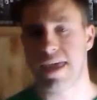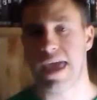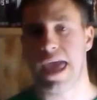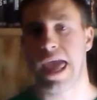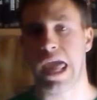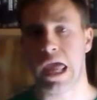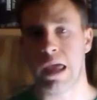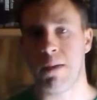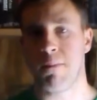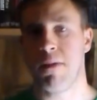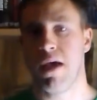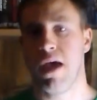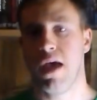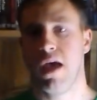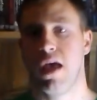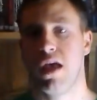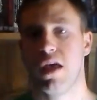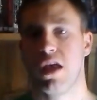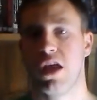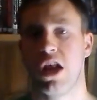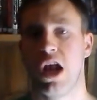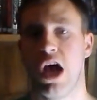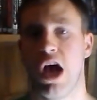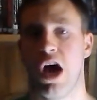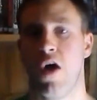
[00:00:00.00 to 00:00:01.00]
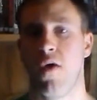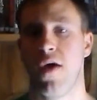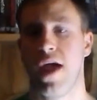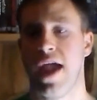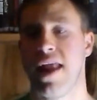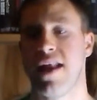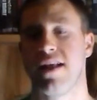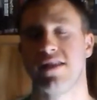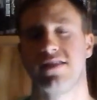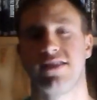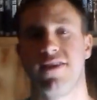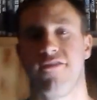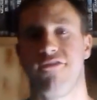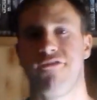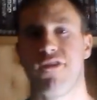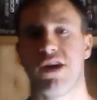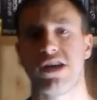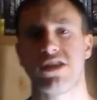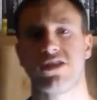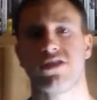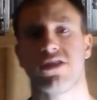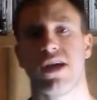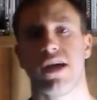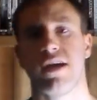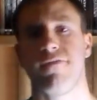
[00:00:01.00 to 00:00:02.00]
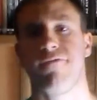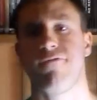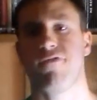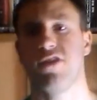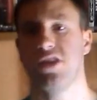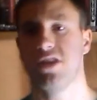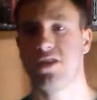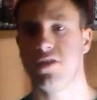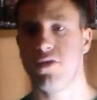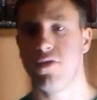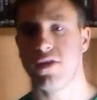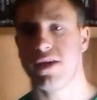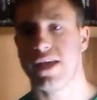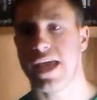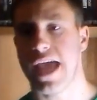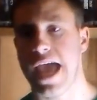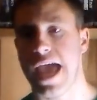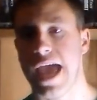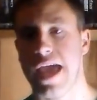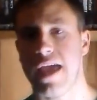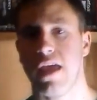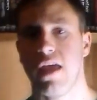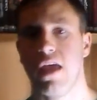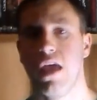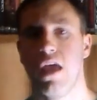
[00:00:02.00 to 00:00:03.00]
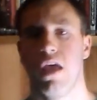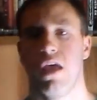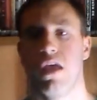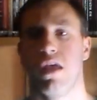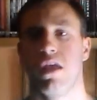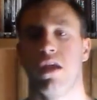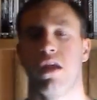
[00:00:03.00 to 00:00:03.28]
game, you know, and it's a fresh start for 2K,